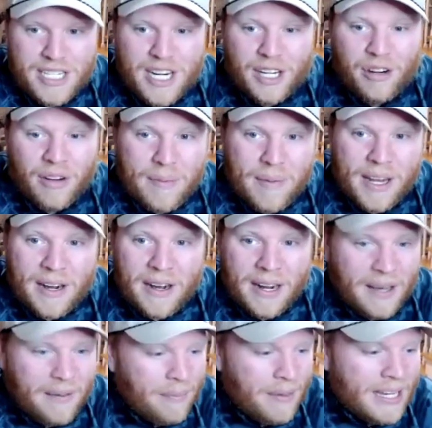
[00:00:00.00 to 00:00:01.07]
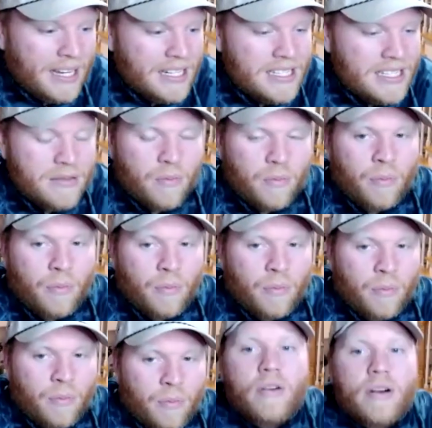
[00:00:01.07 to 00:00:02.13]
in agreement on it, because
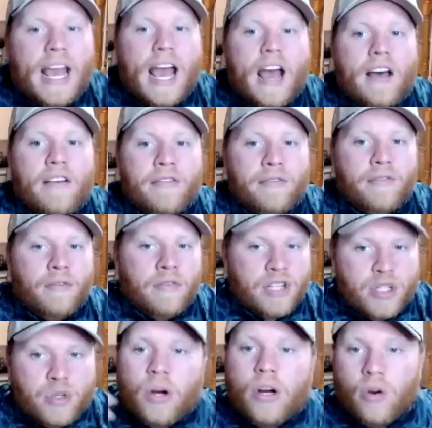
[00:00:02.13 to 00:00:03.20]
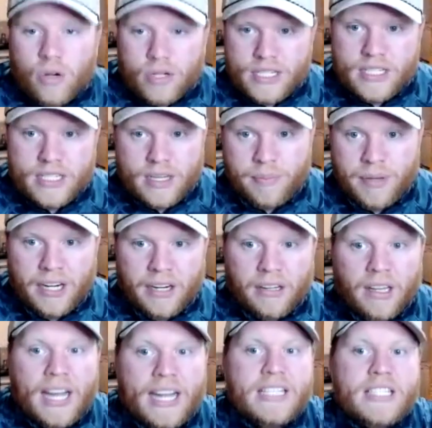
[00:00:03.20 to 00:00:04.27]
we don't have resort courses up here
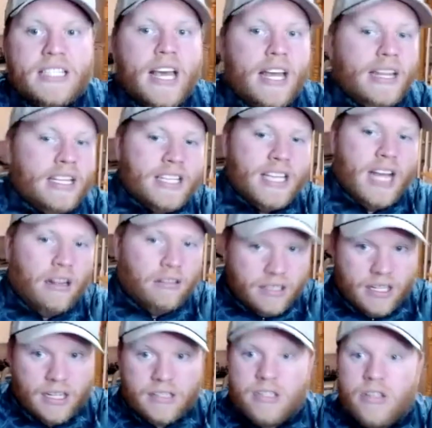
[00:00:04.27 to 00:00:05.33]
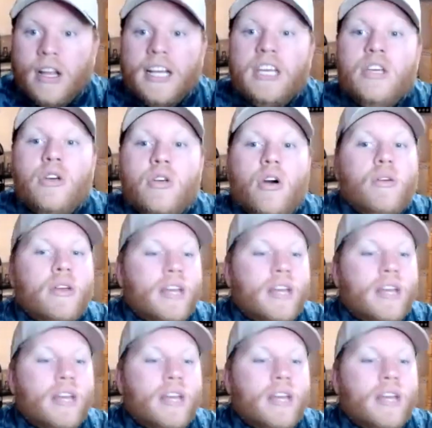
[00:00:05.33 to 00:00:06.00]
like say the South does. So like you don't